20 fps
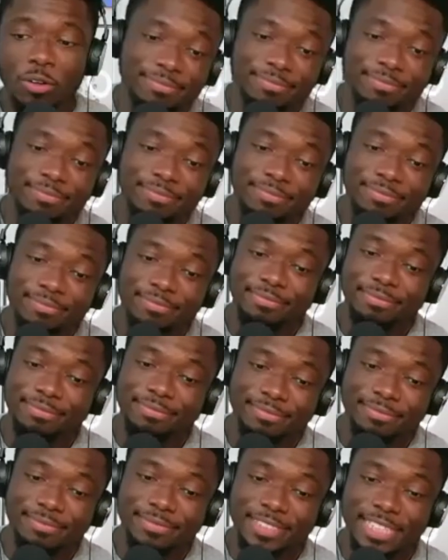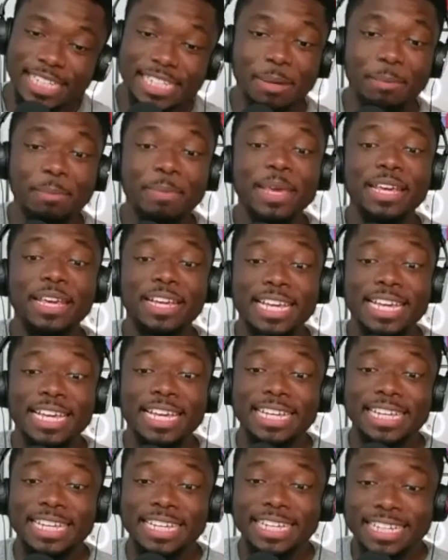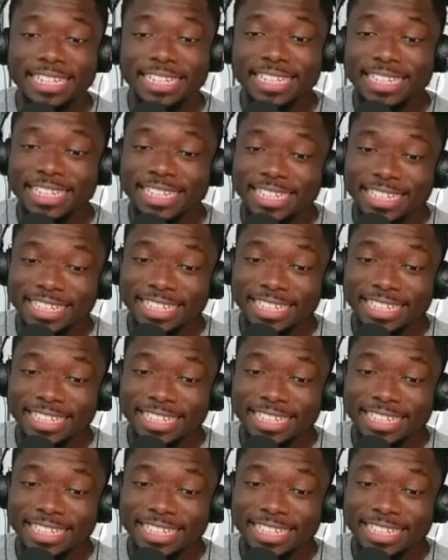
It's a big win. Yo, are you mad at the niggas?